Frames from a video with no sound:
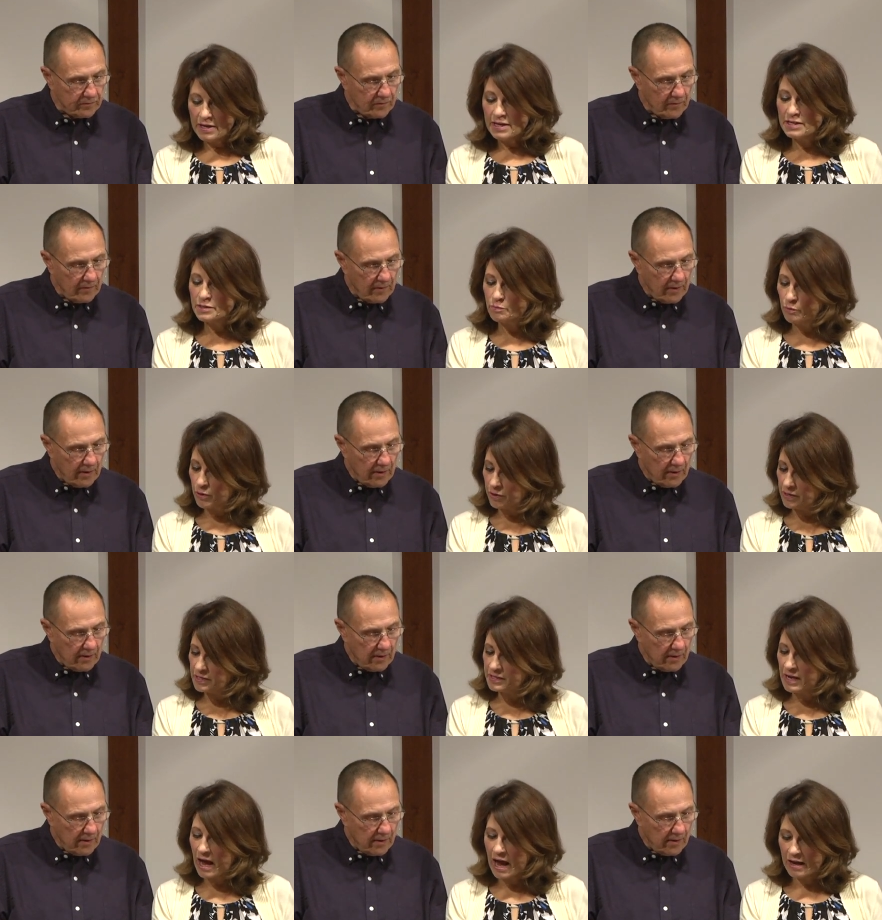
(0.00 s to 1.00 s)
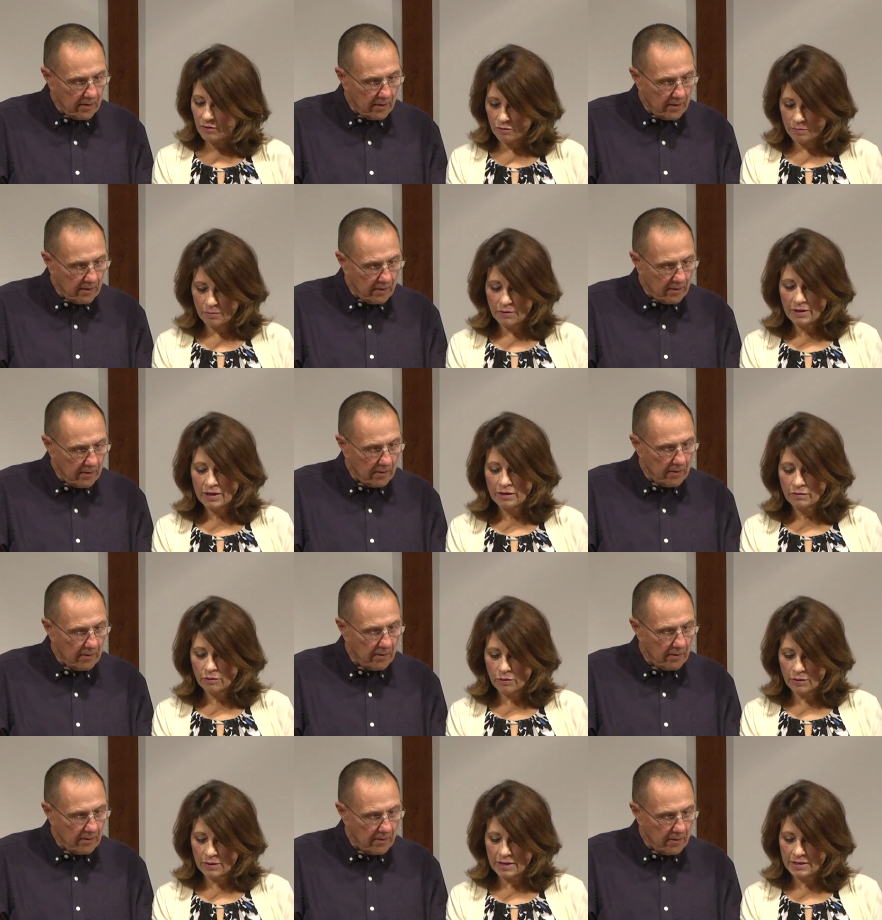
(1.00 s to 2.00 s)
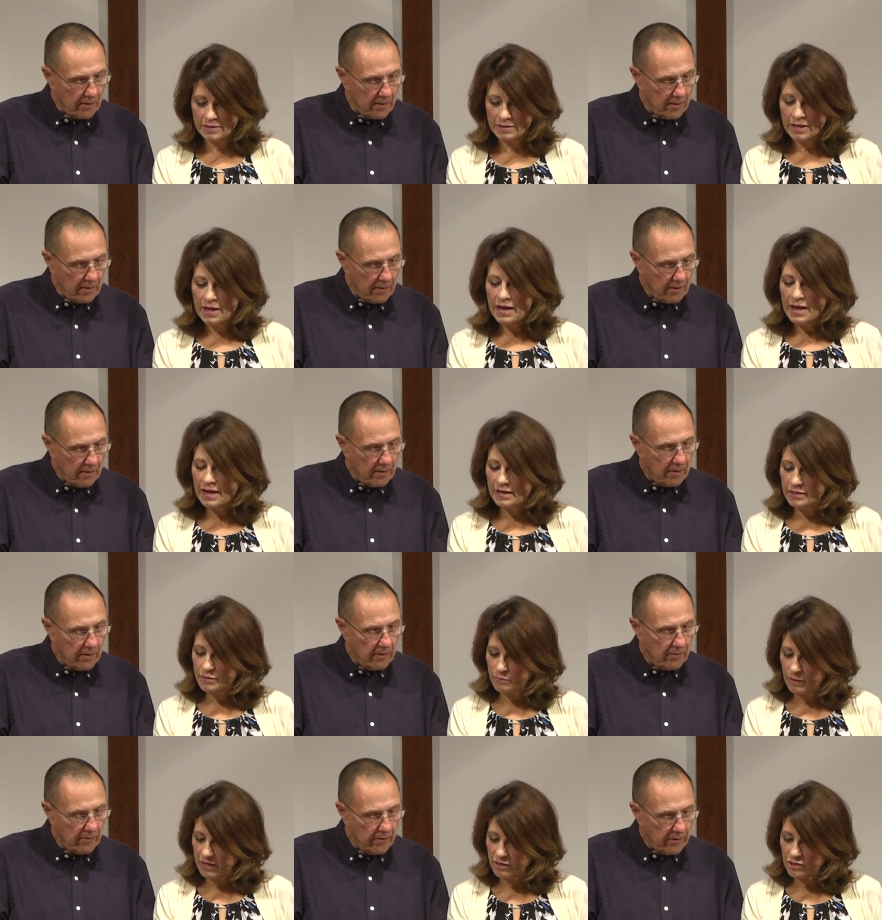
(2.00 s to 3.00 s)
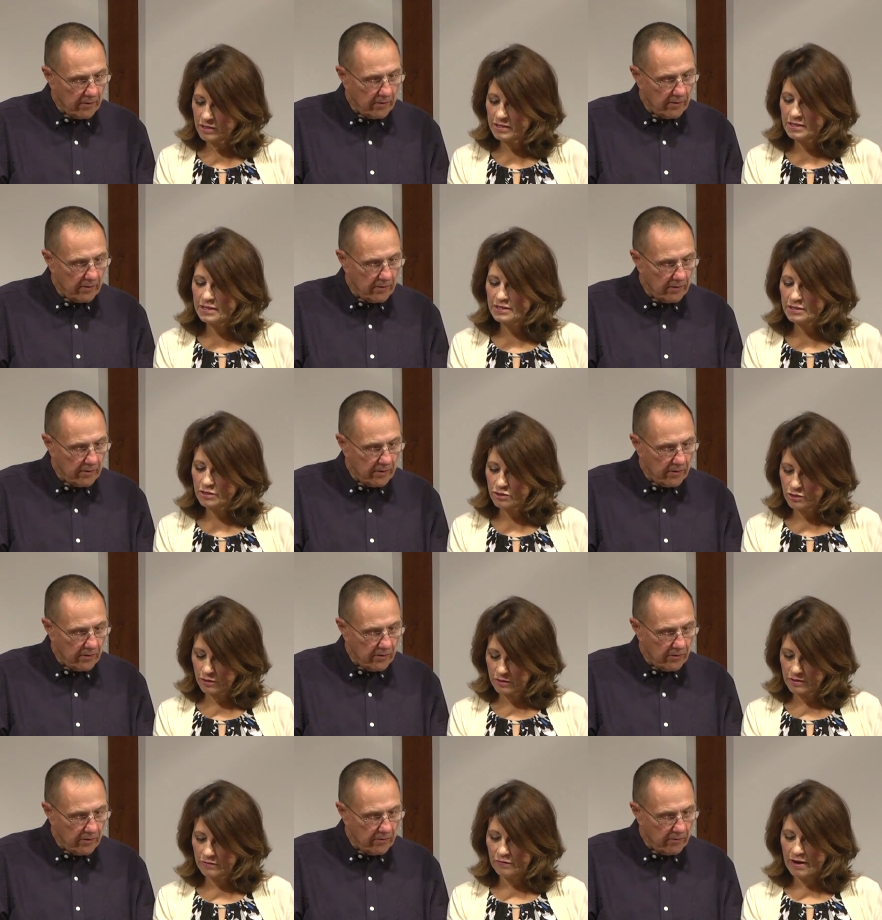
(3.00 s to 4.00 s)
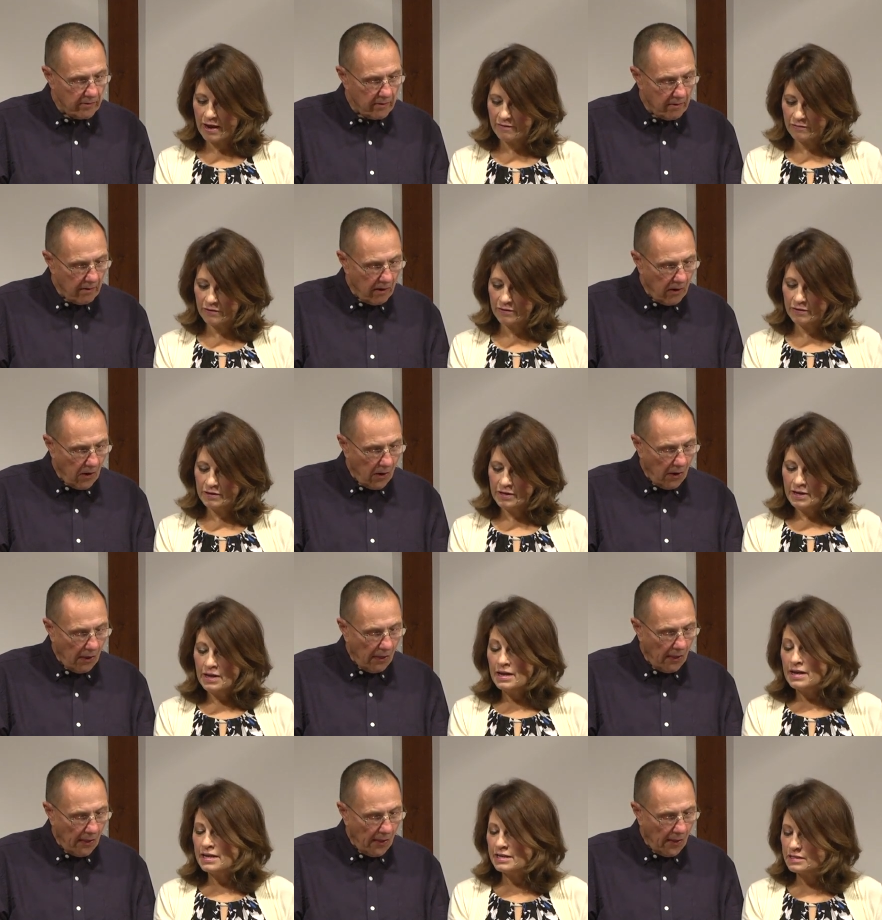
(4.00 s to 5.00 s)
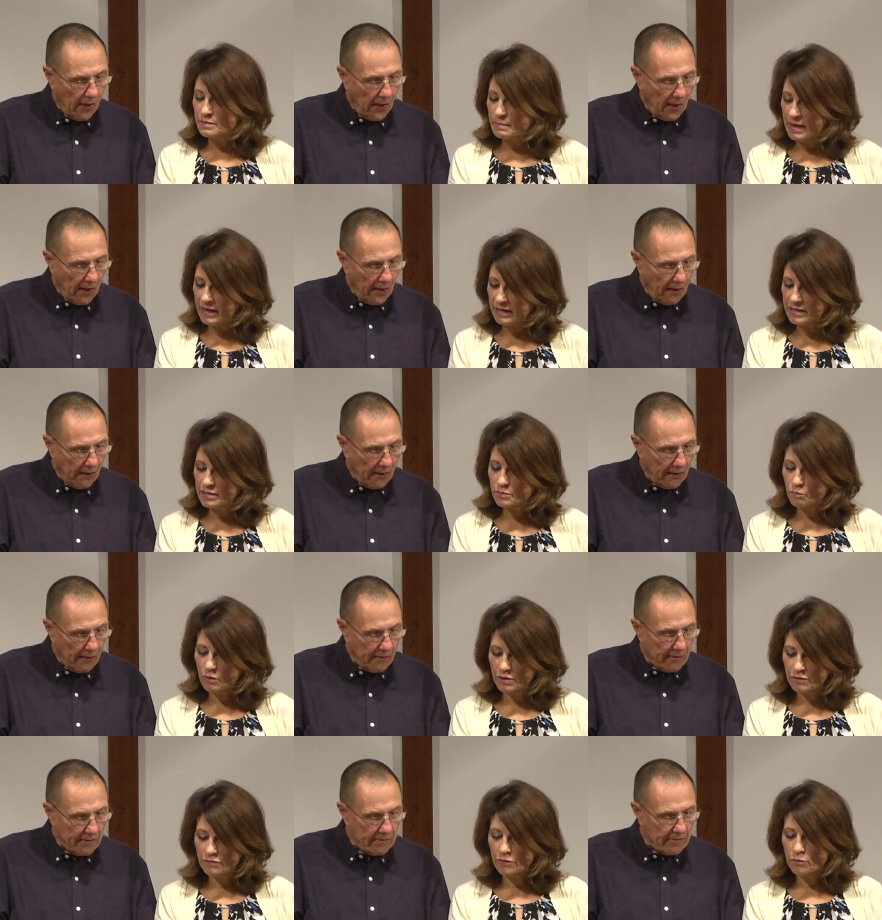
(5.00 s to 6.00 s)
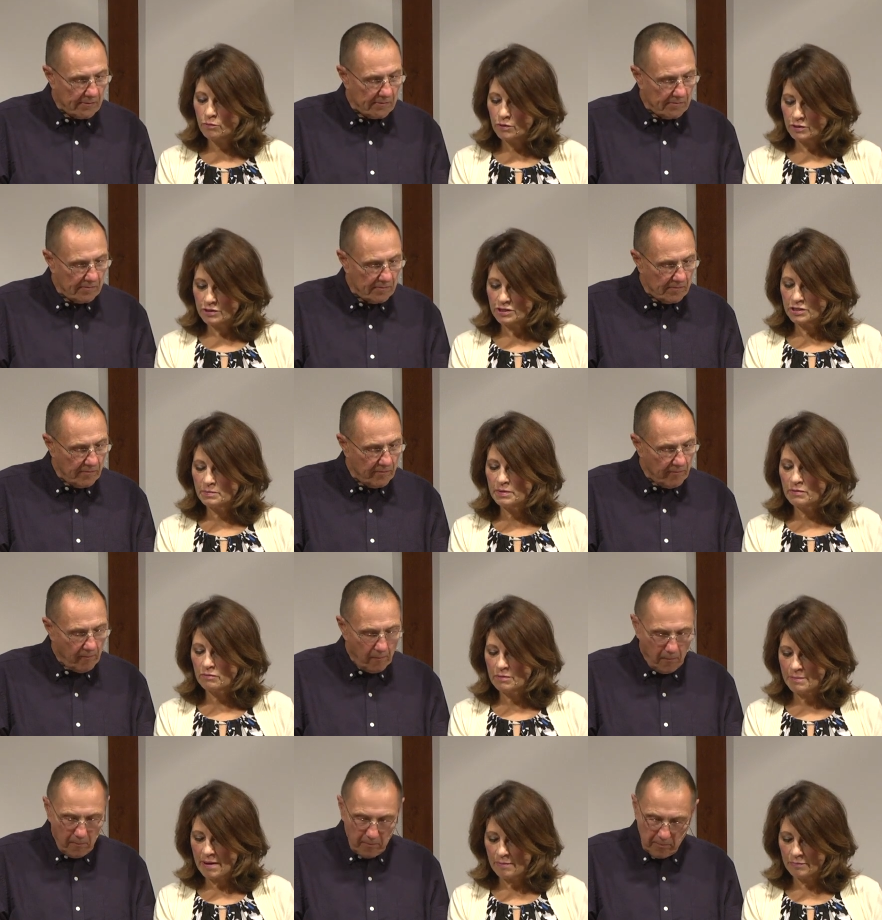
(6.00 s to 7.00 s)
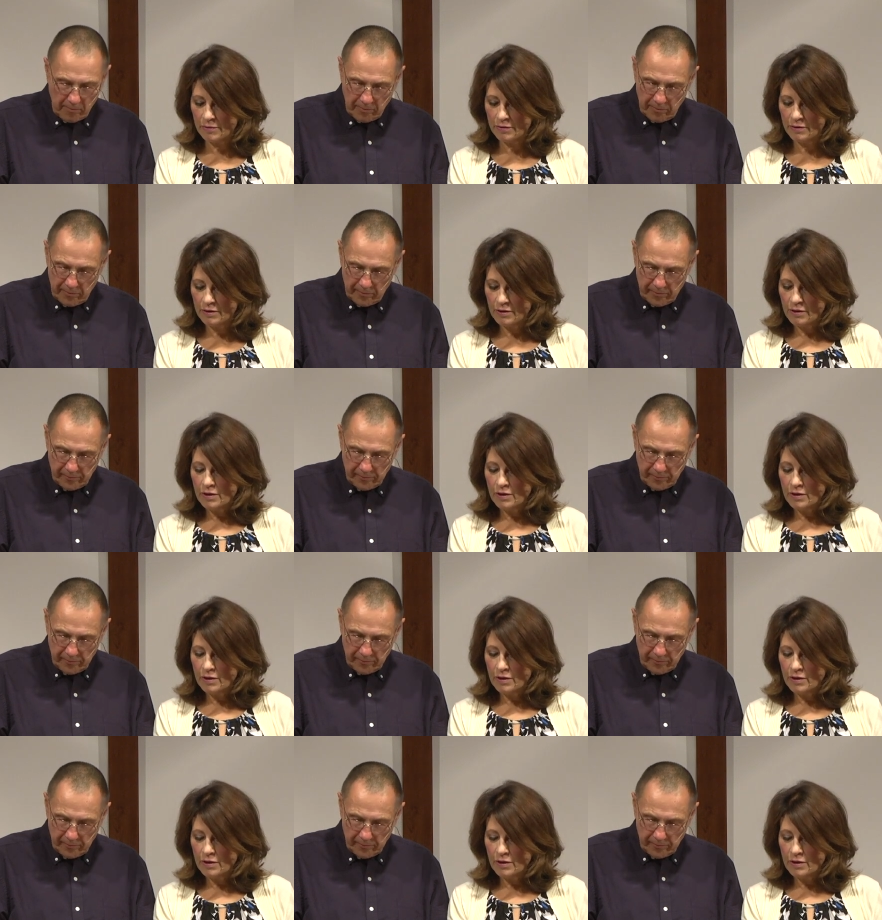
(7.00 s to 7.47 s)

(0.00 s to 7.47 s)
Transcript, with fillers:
Speaker 1: His work is honorable and glorious, and his righteousness endures forever. He has made his wonderful works to be remembered.